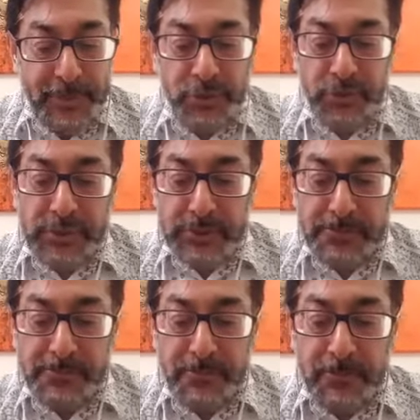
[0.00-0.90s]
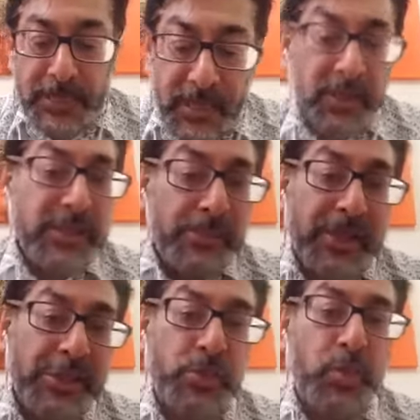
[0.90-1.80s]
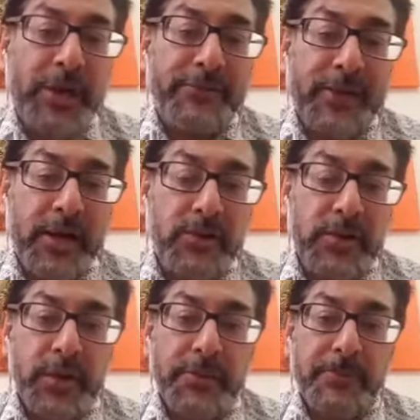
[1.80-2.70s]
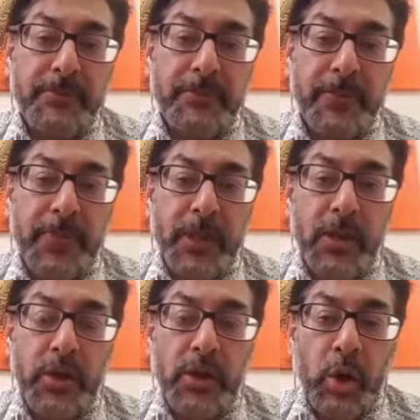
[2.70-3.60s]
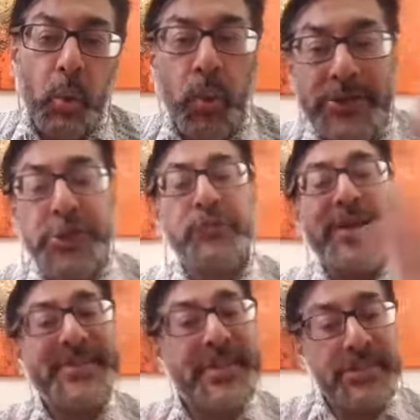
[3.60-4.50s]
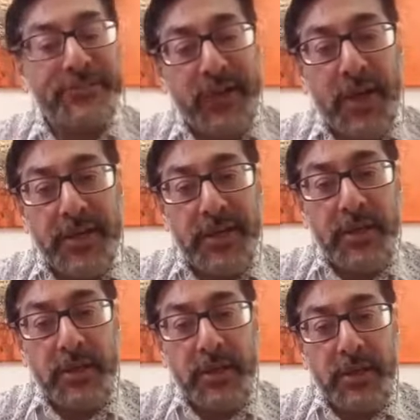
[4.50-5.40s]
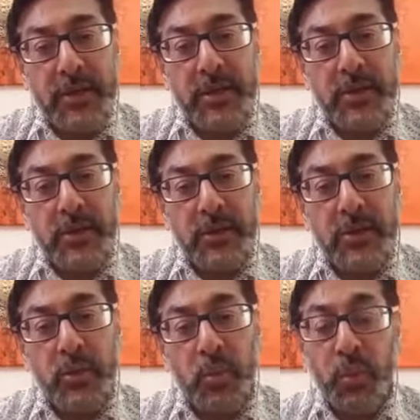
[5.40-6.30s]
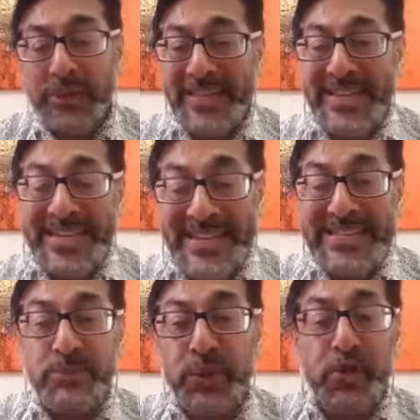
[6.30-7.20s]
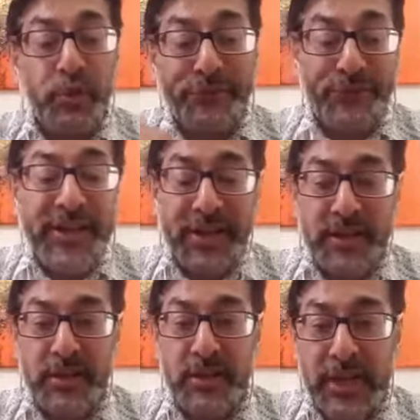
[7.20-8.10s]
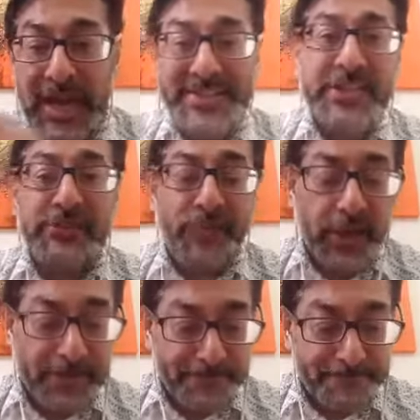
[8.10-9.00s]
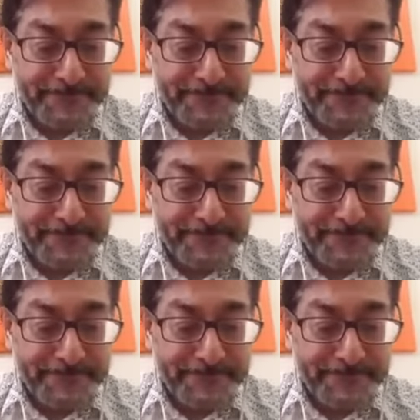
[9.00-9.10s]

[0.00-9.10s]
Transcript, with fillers: Because ultimately, this is what I've found. Once you've identified what it is, what's your fear, identify it